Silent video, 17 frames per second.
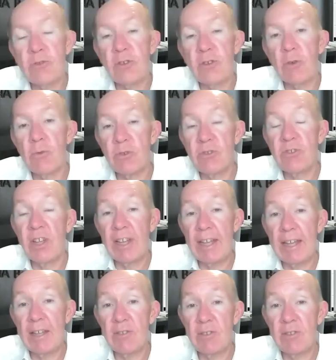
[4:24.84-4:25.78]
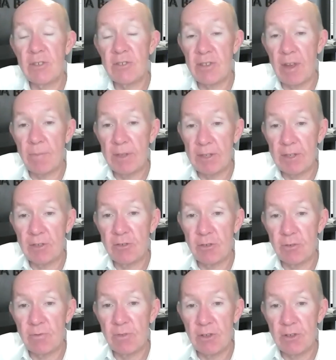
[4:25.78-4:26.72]
so resilience is something that
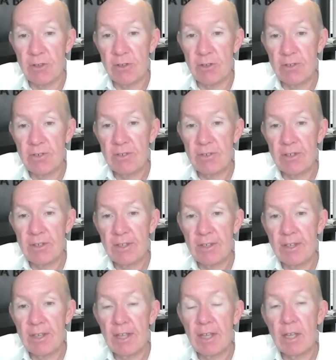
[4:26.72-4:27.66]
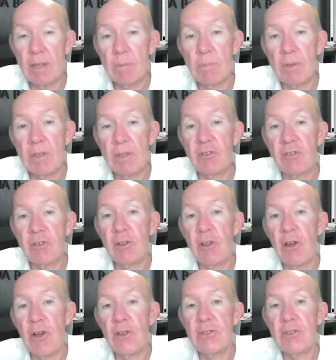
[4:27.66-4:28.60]
you've learned, Yes. But did you
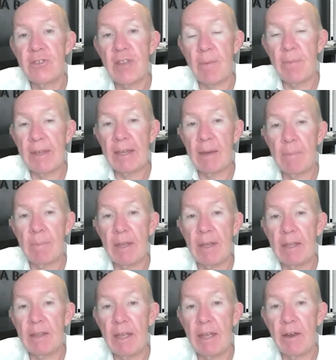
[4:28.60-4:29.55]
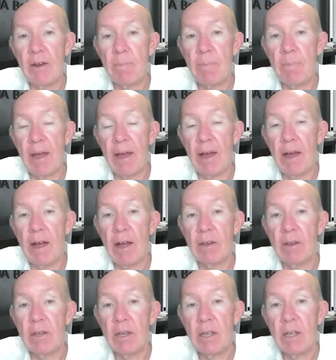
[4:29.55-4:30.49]
learn something in there
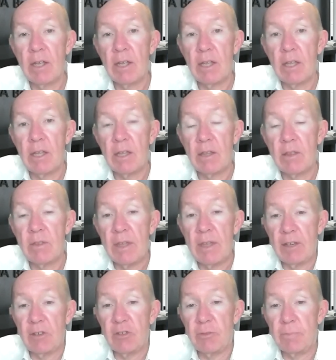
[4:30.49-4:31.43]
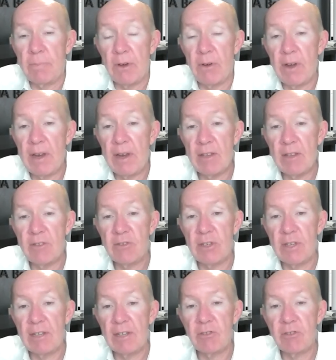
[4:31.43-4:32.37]
about the experience that
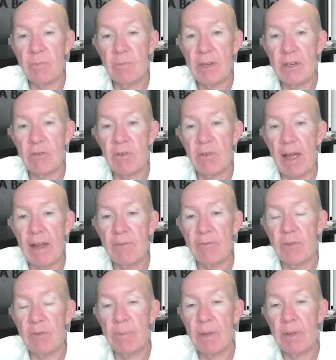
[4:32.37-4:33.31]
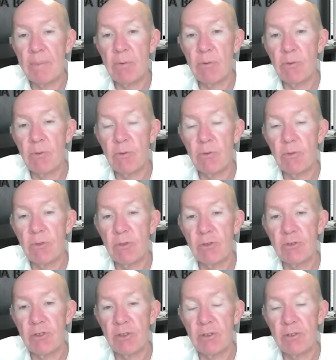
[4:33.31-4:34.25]
needs to be created for people?
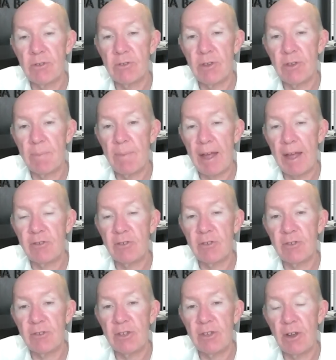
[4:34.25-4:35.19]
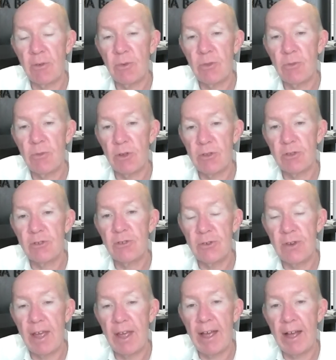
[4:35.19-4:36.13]
Because I imagine, you know, with what you do
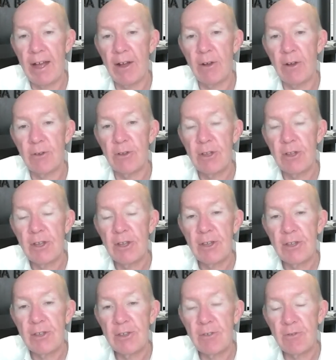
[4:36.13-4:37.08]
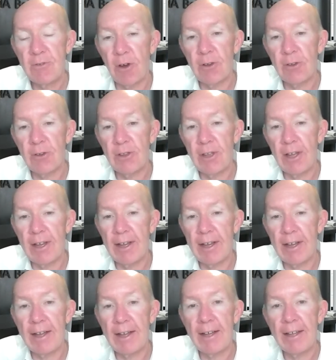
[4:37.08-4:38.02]
now, you've got
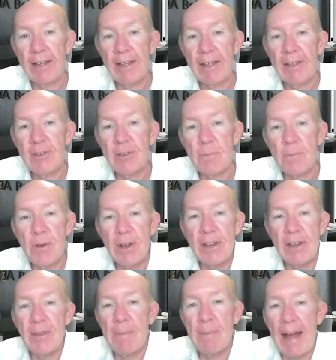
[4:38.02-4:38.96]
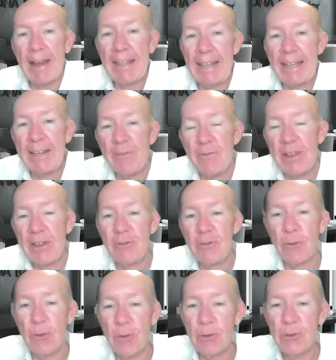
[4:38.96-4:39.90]
uh, some pretty demanding
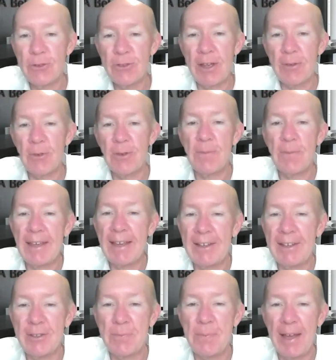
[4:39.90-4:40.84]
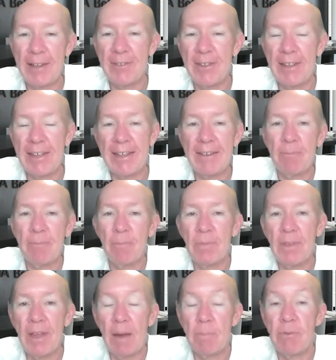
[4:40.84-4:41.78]
individuals that would be expecting
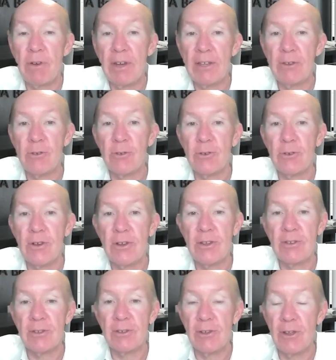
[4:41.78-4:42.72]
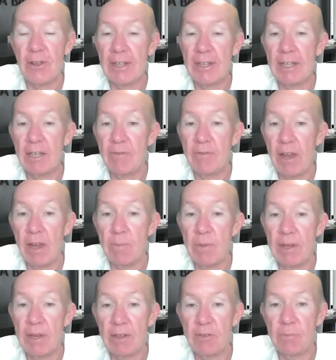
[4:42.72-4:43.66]
a pretty good learning and
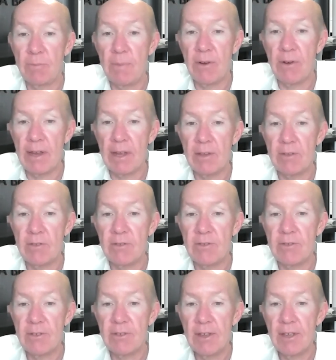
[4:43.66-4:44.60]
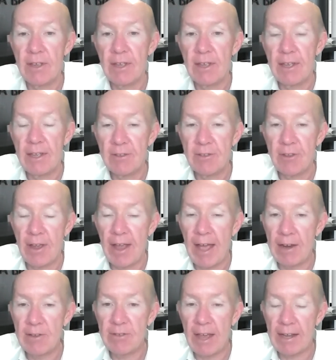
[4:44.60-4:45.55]
development experience. So
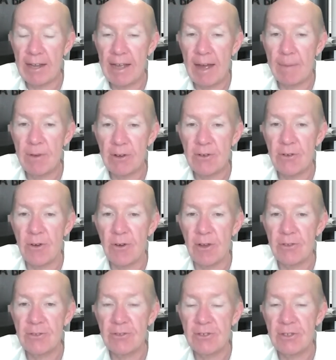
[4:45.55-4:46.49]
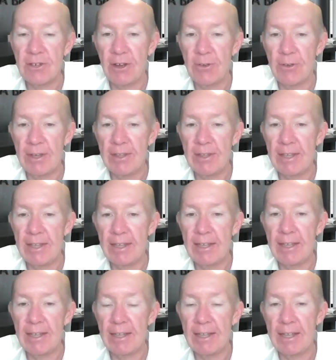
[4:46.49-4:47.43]
how does that come across, you know, in the
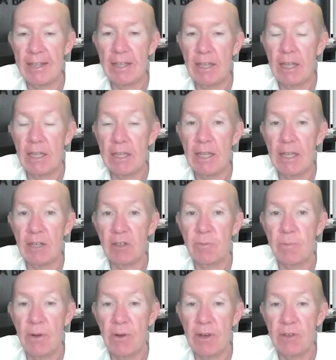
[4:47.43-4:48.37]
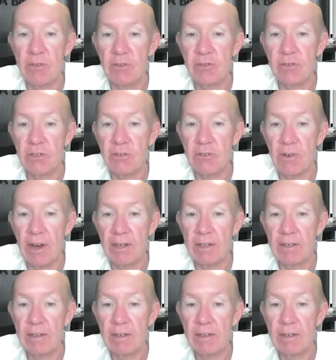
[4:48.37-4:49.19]
in, in the experience that you create?